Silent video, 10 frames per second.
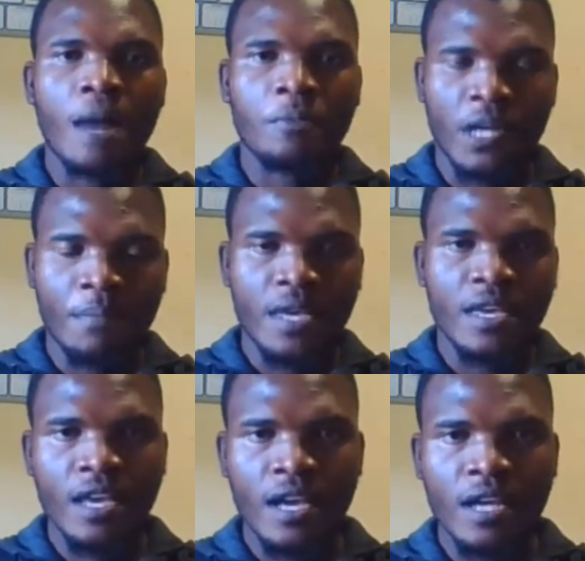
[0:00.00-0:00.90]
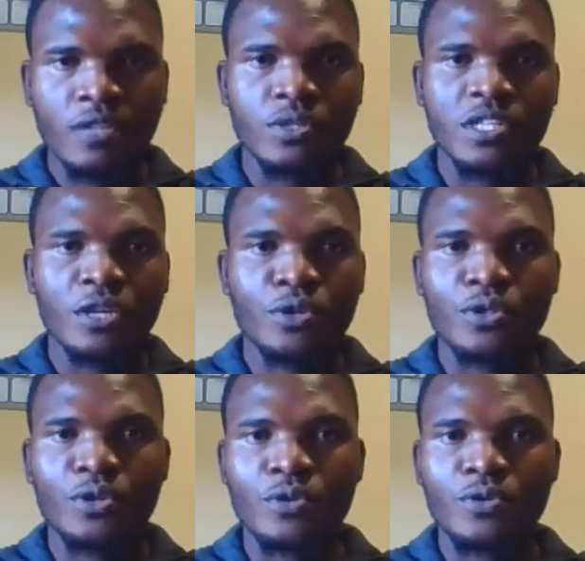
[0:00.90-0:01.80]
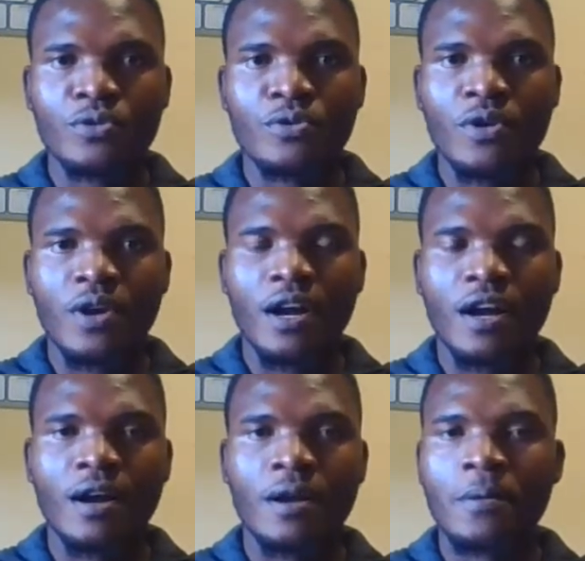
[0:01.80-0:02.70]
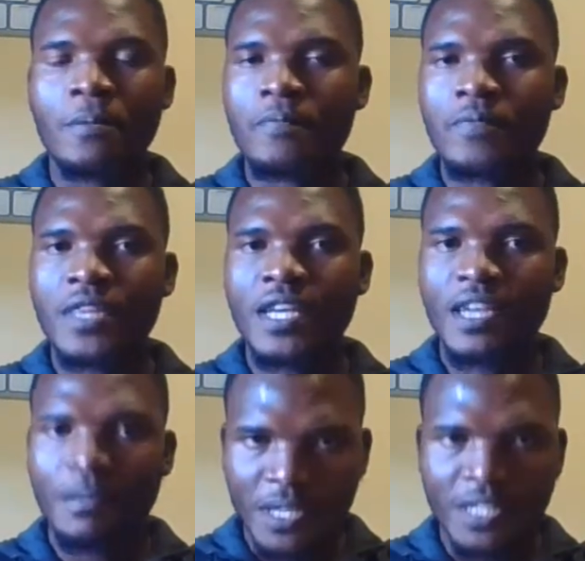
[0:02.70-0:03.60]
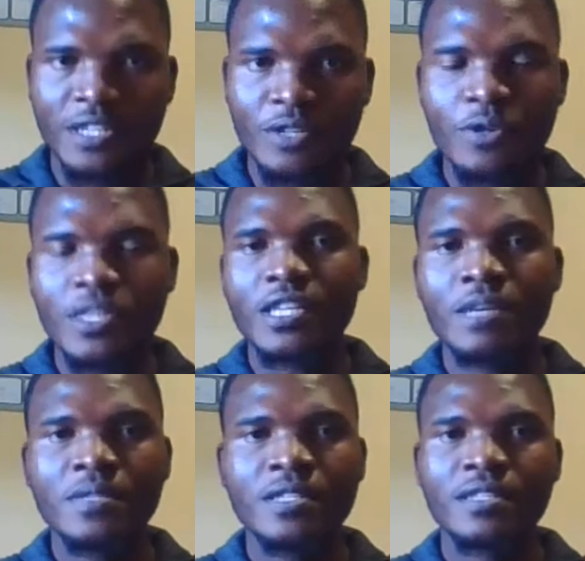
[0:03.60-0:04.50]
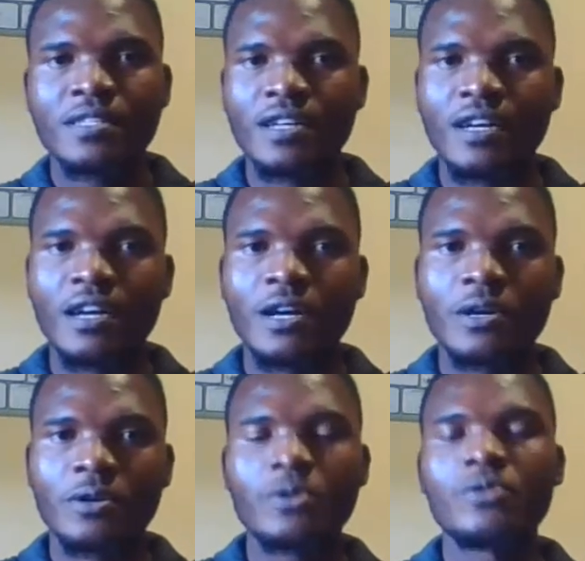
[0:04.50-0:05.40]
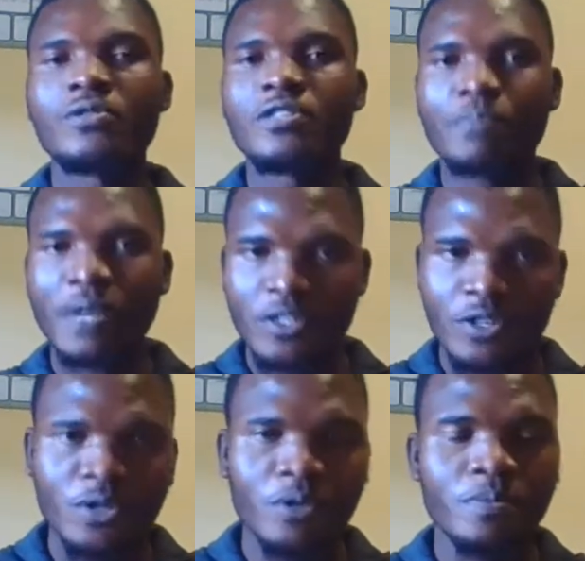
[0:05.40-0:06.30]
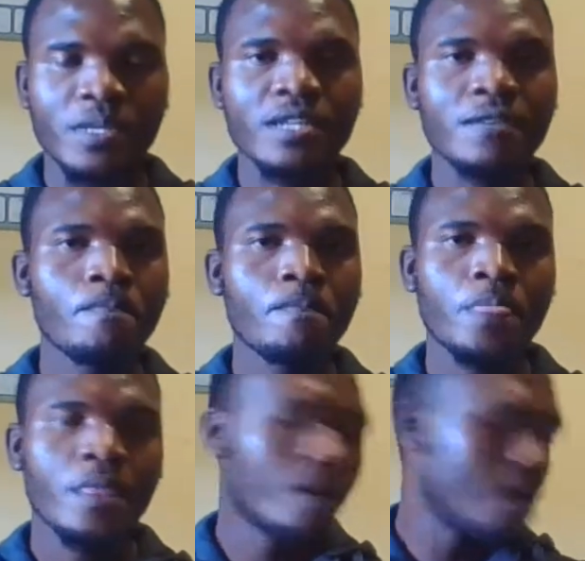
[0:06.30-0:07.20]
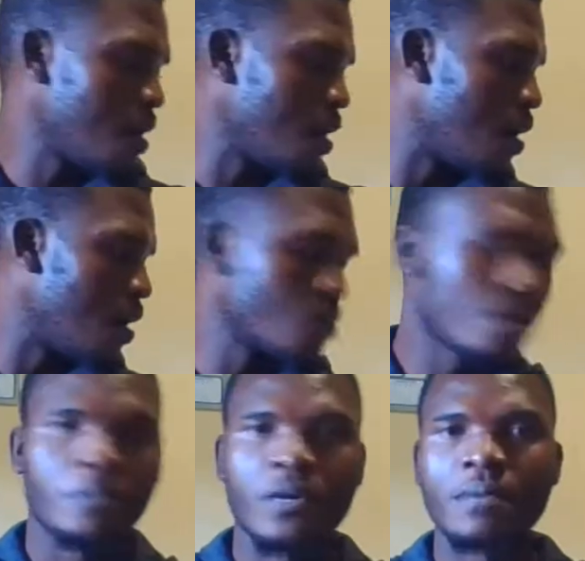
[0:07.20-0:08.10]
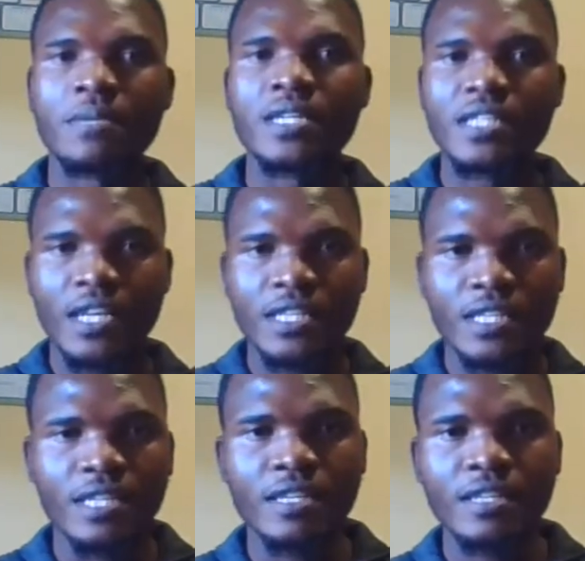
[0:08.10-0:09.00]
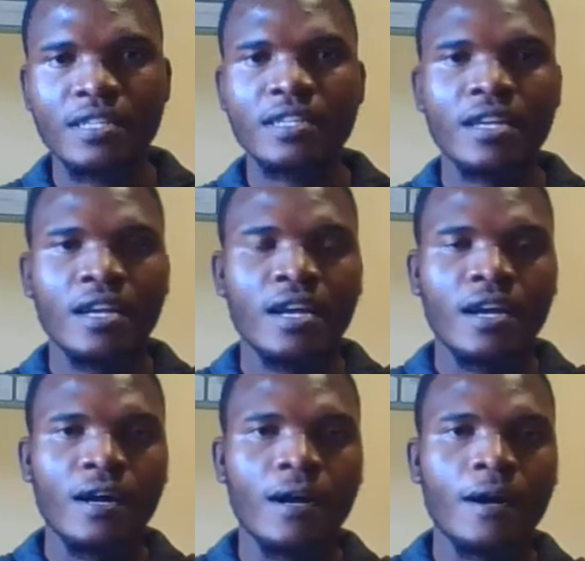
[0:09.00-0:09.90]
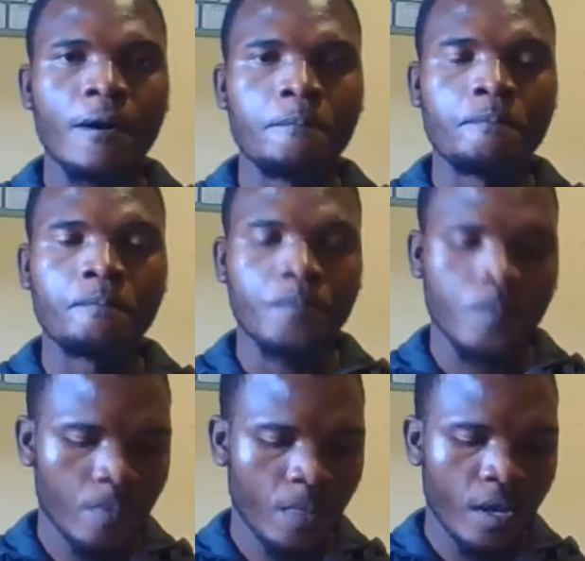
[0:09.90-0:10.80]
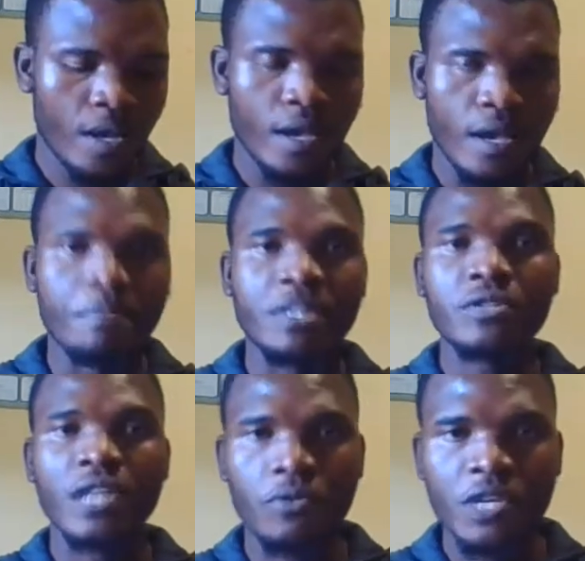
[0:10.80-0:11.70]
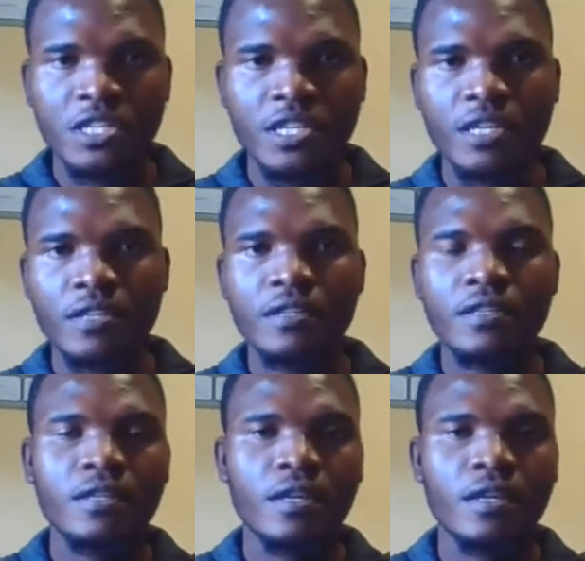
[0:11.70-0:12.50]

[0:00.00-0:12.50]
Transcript: gonna be here to take you through chemistry concepts called spectroscopy. So I'm gonna be discussing a particular question